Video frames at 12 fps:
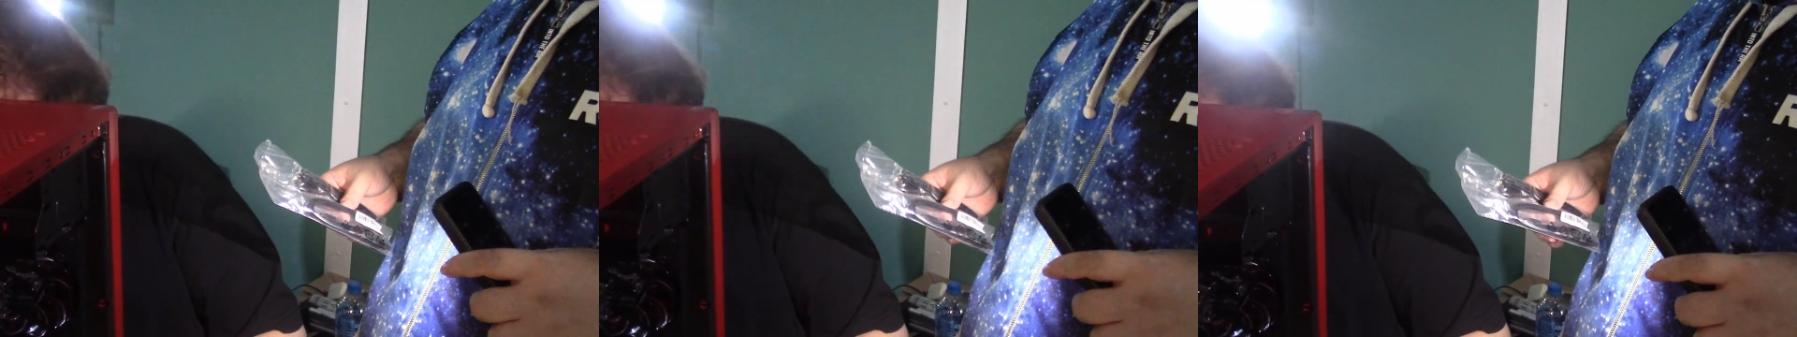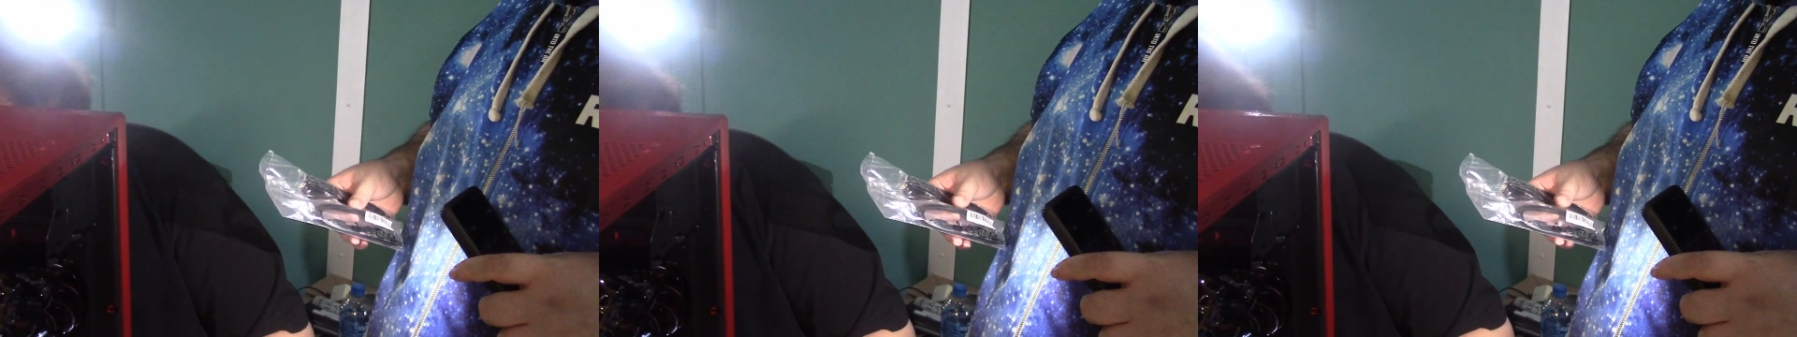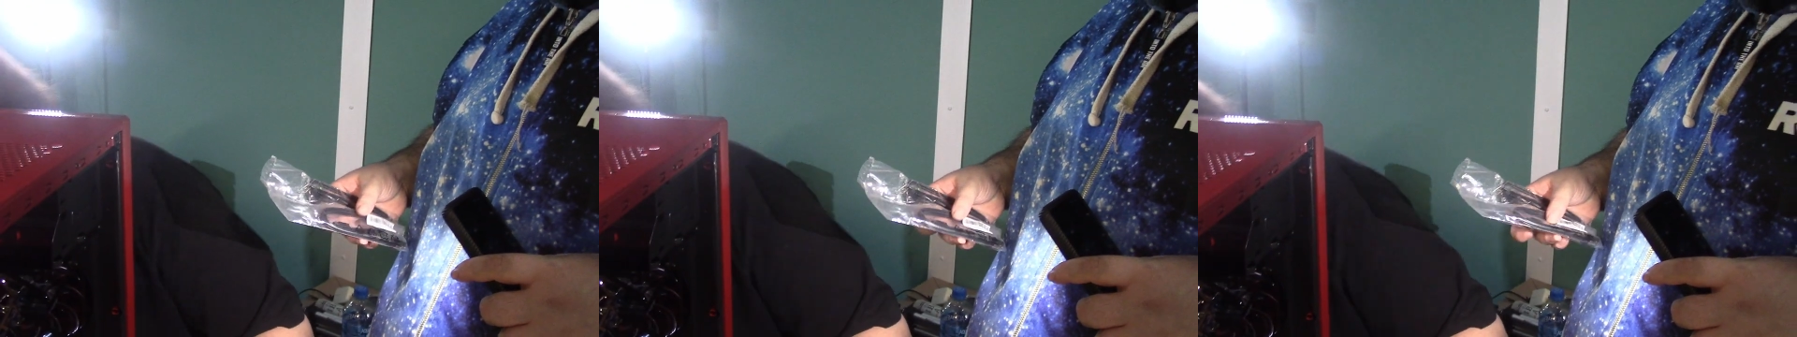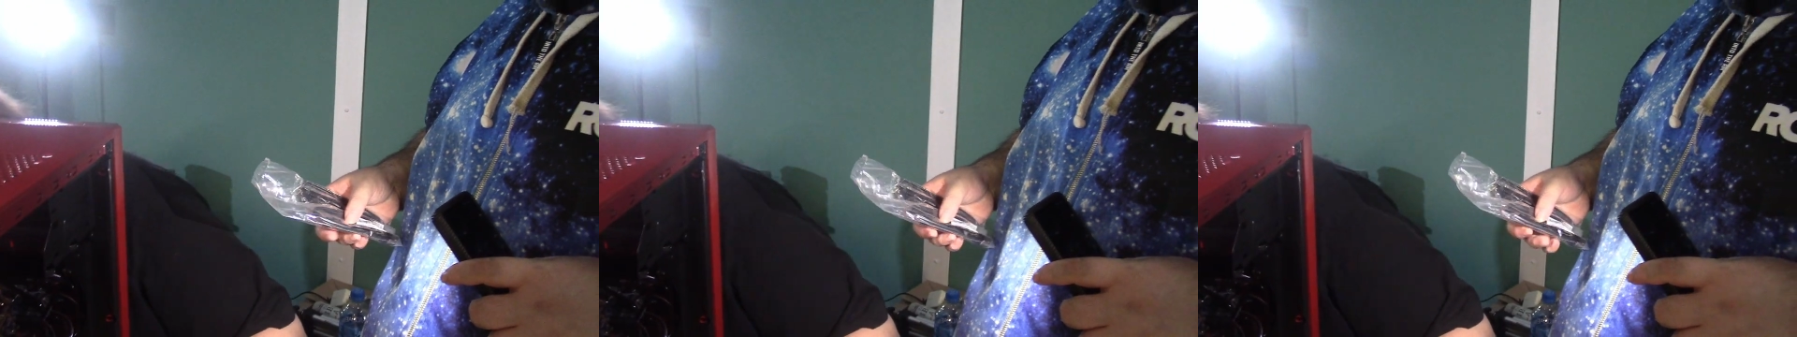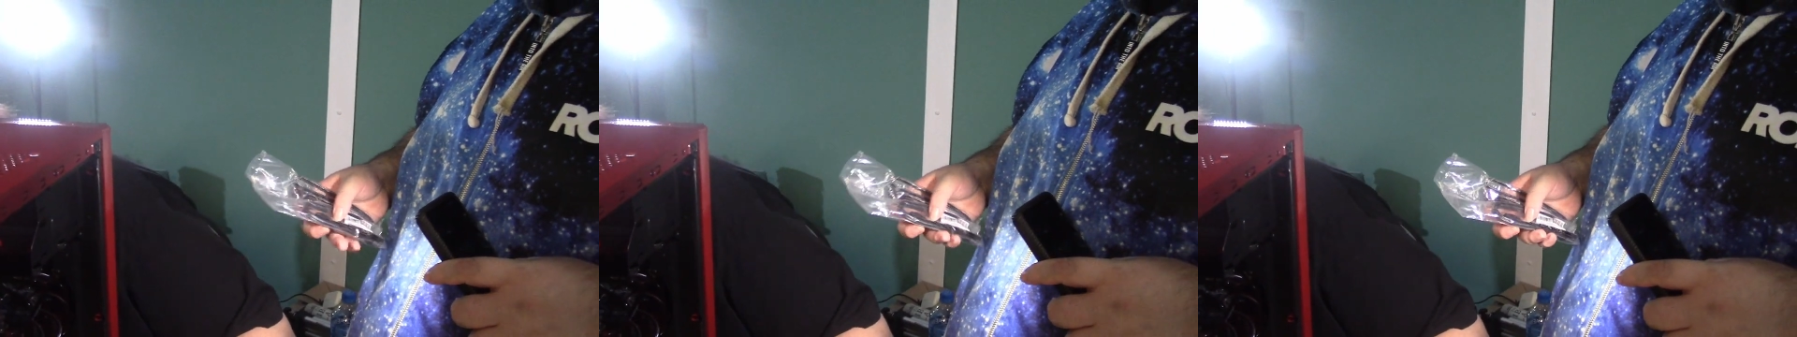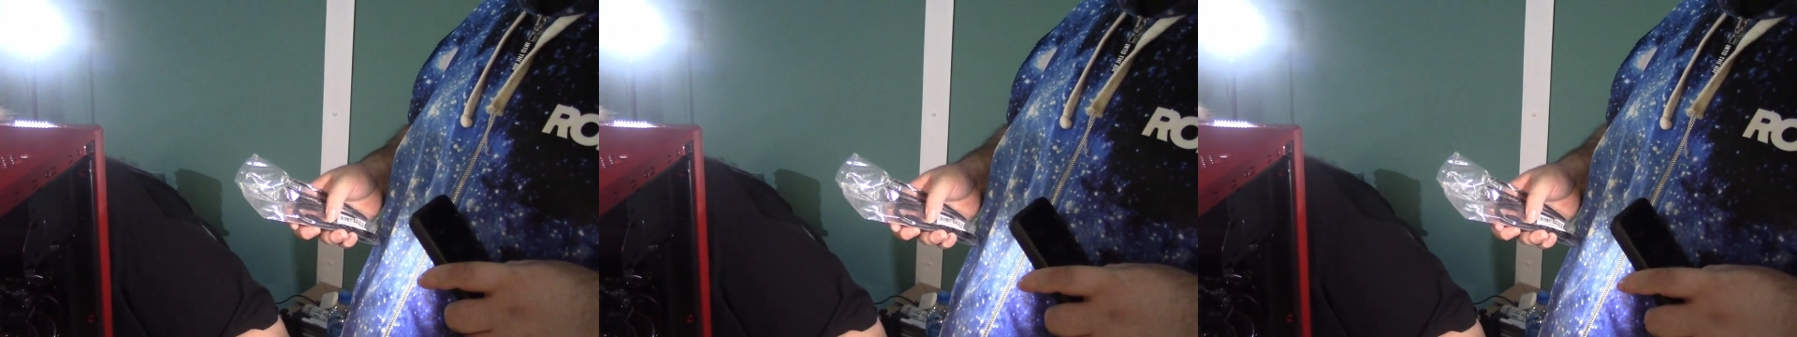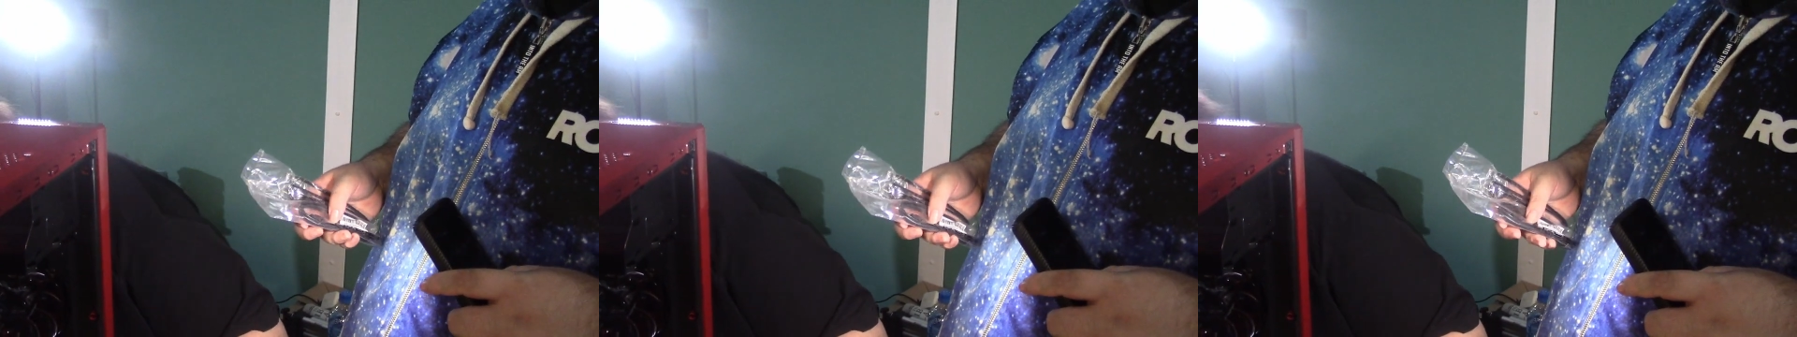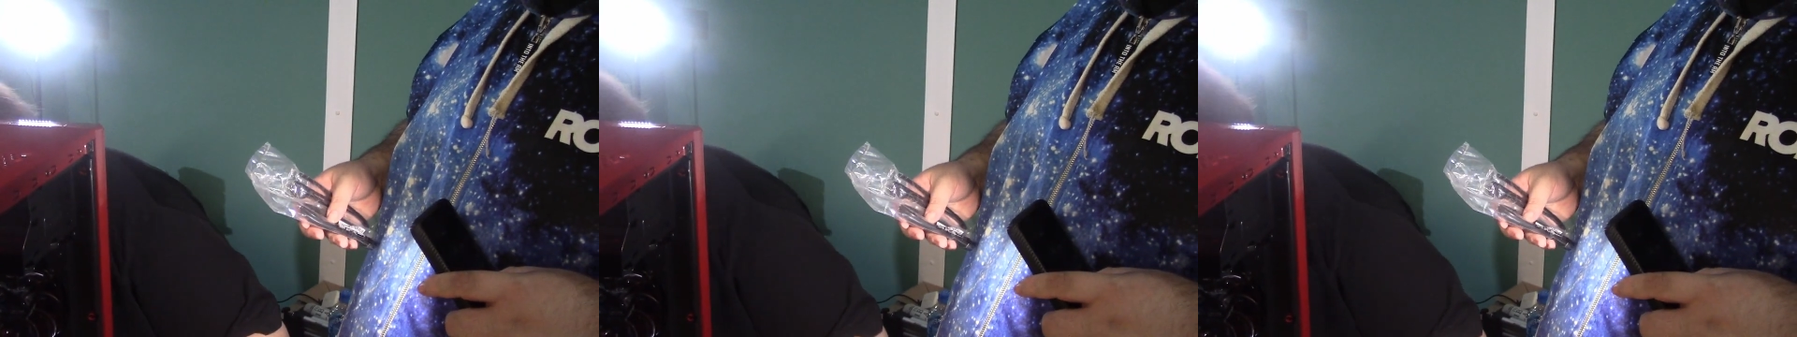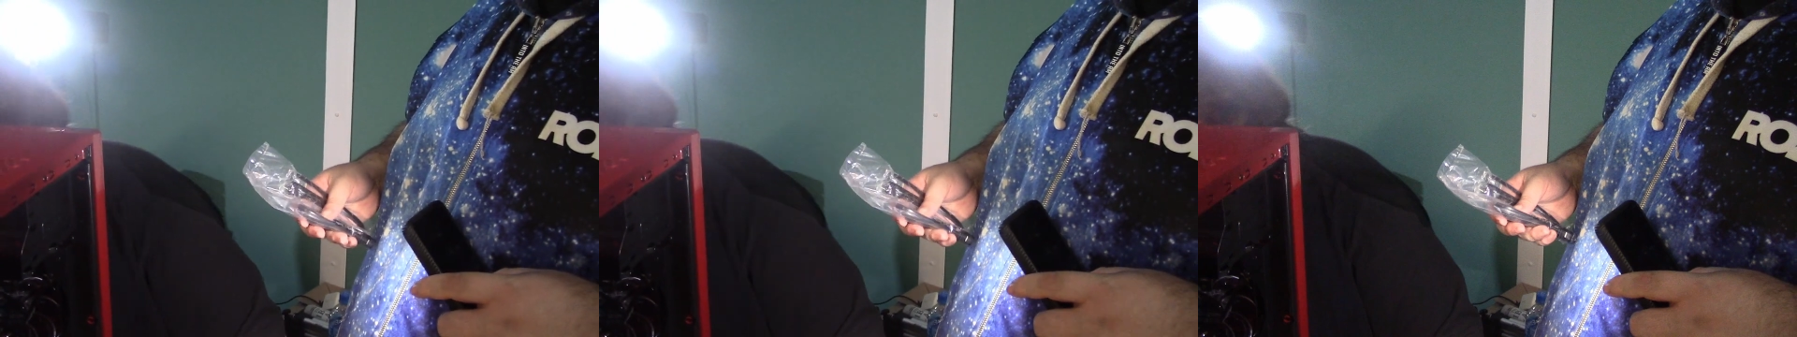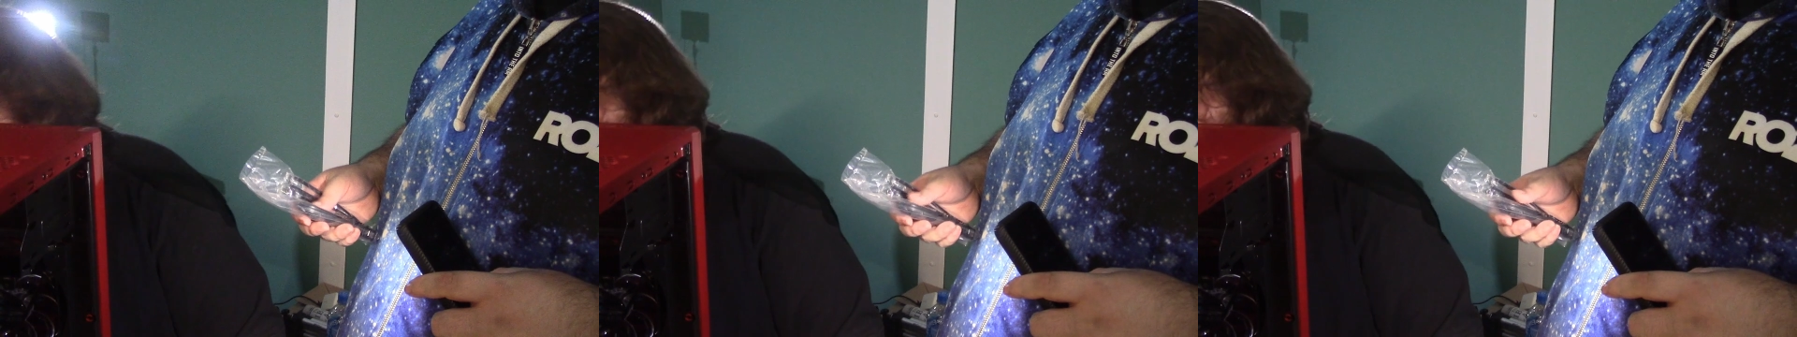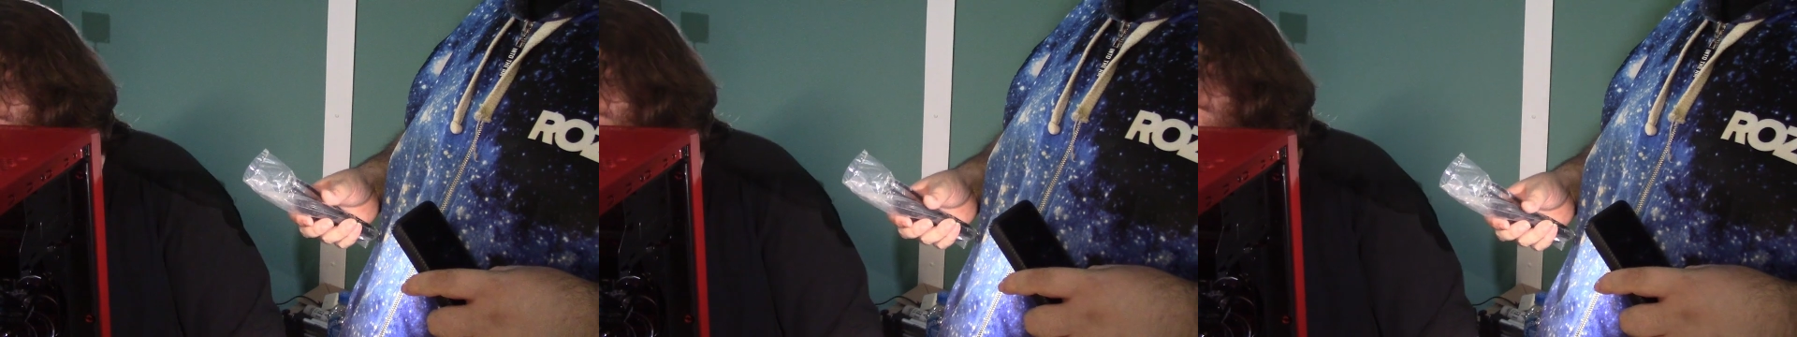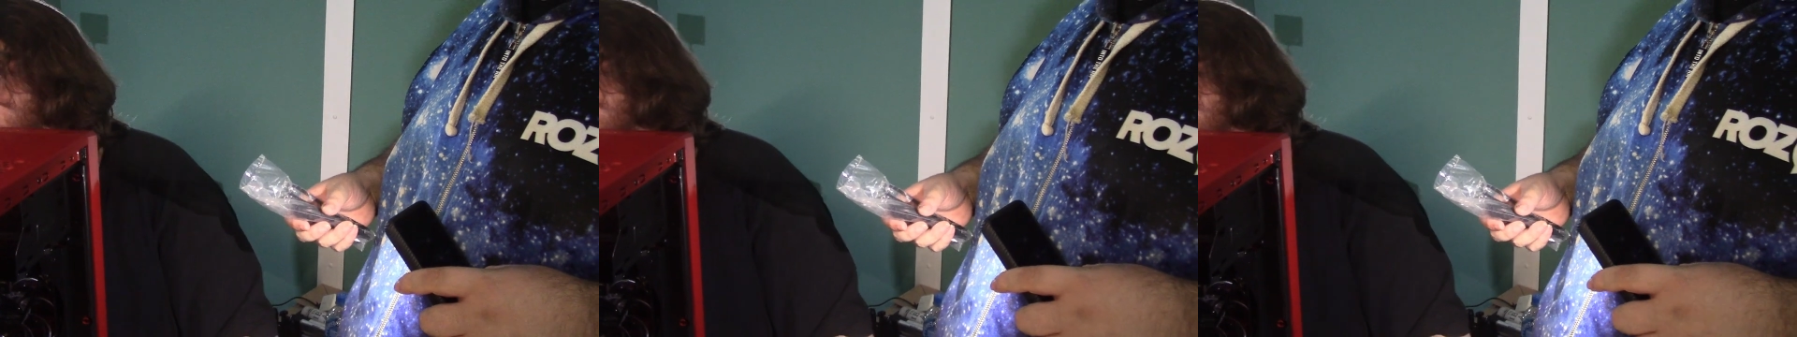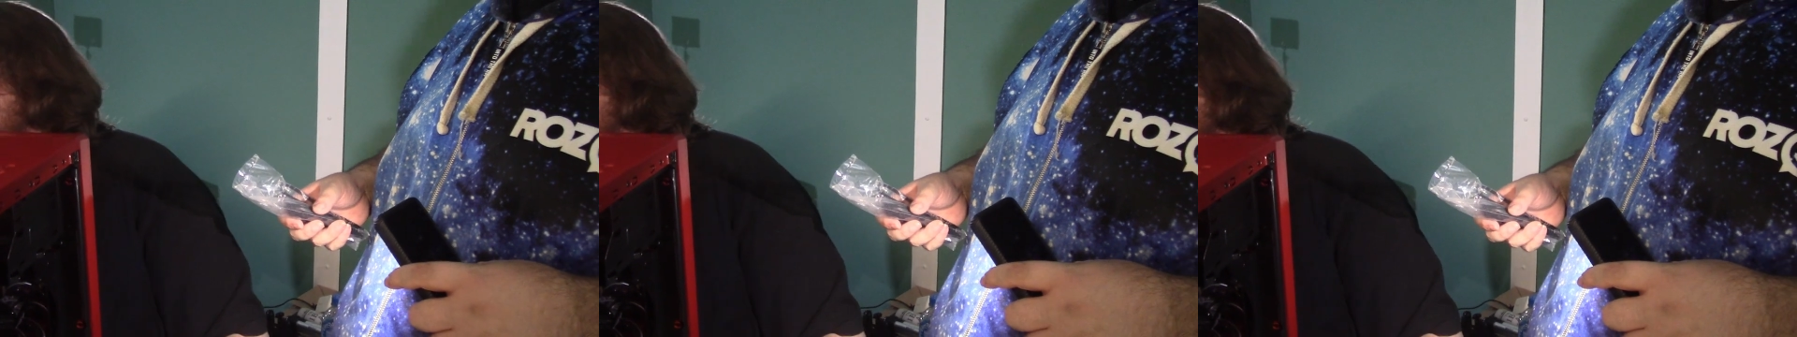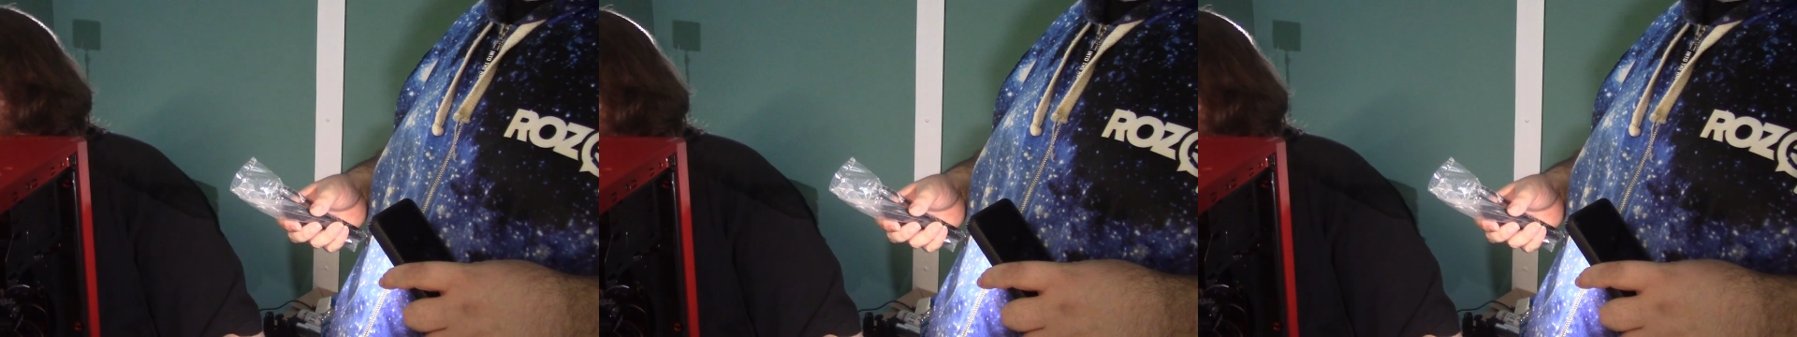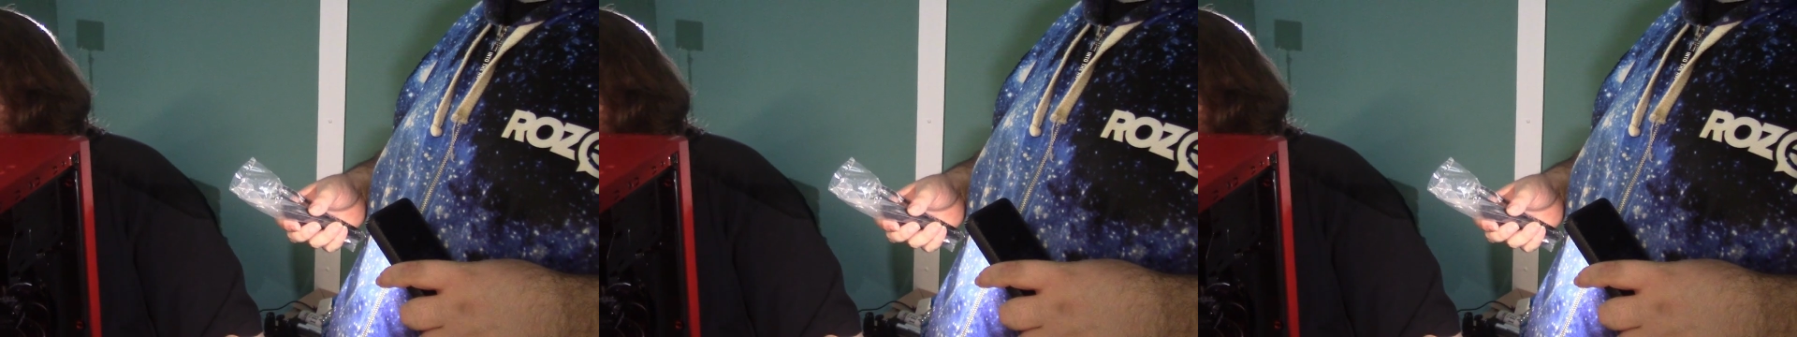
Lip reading: No face is visible, so there are no lips to read.